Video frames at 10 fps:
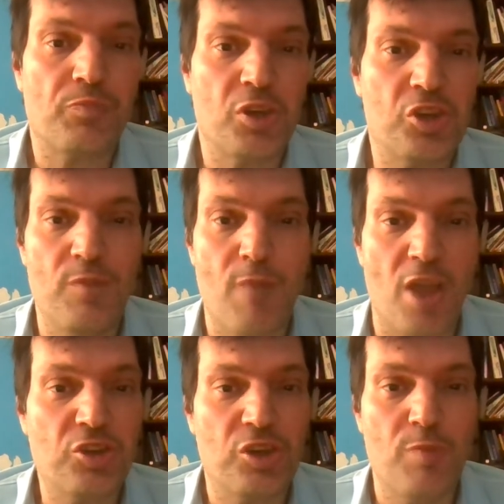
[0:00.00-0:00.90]
She
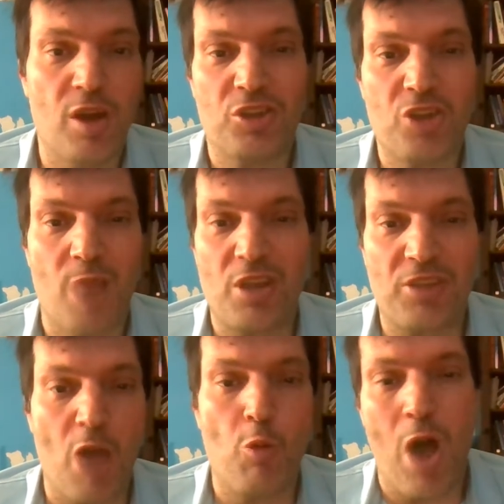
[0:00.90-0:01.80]
mentioned many times
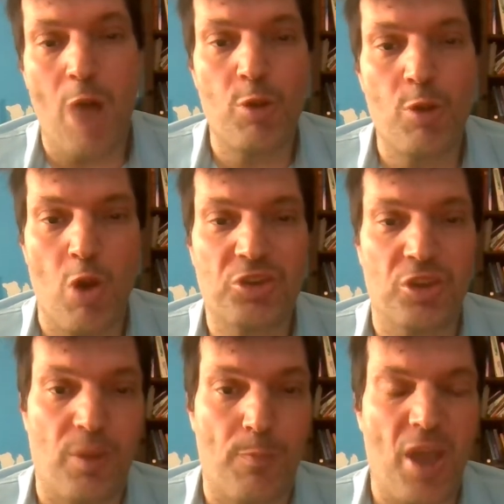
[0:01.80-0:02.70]
that probably
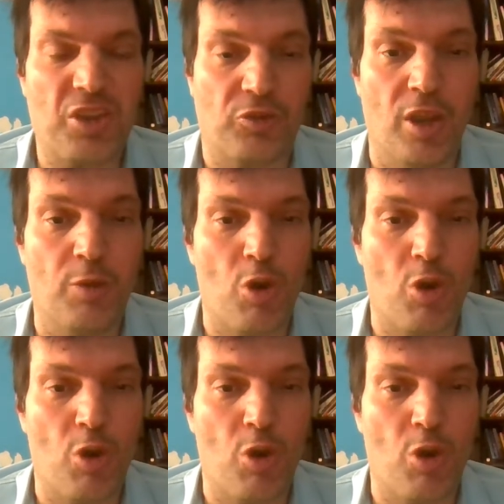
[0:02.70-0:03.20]
wasn't the best fit,